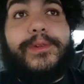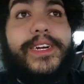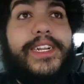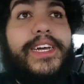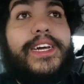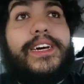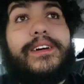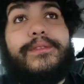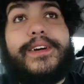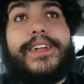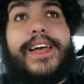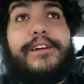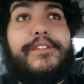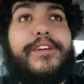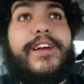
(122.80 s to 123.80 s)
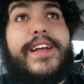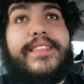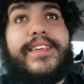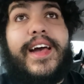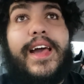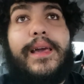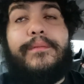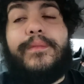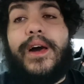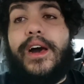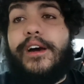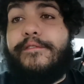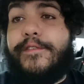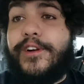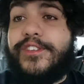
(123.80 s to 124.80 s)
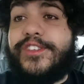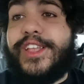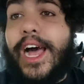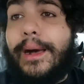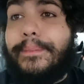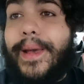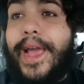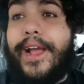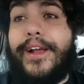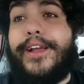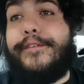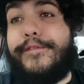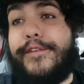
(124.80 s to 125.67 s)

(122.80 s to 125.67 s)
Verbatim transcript: We're gonna we're gonna have a great time. Uh, first stop, Area